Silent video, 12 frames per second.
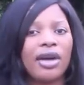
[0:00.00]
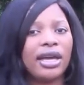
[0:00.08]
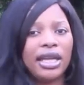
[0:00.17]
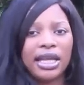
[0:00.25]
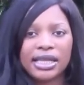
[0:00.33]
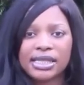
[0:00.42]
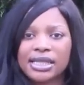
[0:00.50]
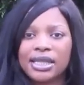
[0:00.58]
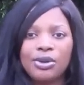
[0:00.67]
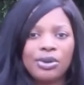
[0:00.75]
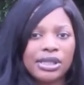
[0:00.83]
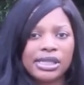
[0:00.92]
headaches,
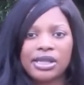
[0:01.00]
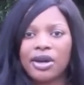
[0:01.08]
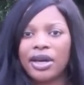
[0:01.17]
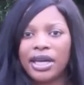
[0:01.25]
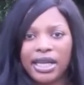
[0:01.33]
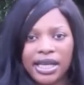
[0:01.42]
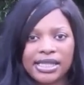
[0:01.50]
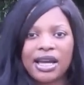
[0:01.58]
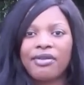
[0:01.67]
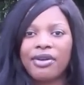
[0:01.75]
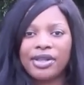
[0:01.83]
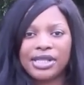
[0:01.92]

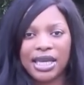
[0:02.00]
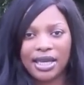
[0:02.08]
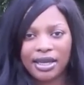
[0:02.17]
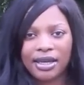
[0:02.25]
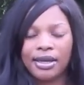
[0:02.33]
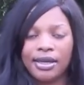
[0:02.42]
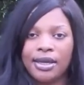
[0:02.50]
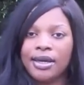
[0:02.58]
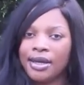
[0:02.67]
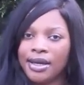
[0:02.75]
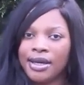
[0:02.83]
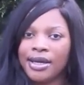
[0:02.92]
I'd rather take,
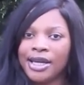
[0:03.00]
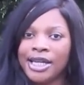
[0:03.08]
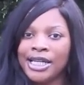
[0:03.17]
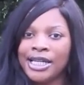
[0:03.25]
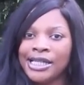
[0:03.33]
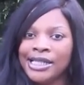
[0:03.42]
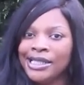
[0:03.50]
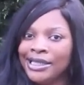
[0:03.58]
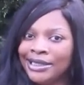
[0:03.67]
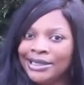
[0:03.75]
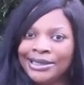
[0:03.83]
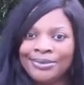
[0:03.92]

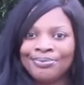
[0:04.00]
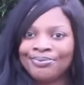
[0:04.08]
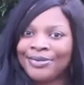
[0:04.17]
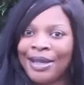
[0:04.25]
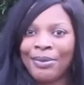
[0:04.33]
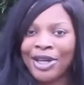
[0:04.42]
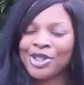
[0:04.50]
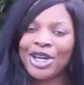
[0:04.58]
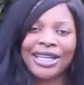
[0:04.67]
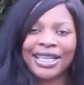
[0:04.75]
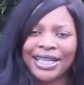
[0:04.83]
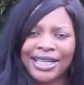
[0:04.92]
I'm not
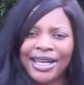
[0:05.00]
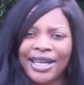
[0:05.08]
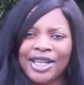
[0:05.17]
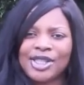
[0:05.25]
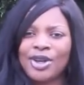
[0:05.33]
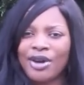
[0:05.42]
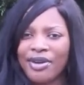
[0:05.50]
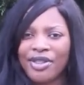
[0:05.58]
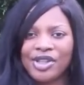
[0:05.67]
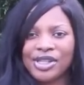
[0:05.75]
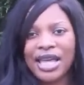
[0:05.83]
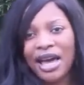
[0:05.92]
trying to get a headache, so I'd
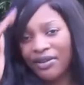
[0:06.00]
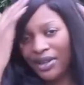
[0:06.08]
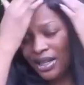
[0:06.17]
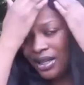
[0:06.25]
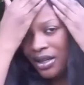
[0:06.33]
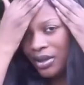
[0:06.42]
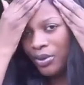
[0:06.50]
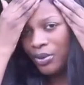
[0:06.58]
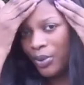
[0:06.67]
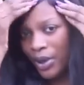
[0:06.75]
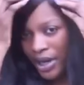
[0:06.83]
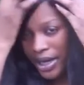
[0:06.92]
rather just have it
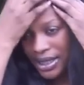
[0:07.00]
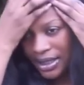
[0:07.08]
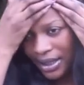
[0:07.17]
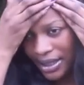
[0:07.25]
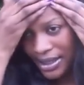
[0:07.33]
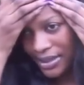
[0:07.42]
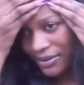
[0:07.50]
where it lays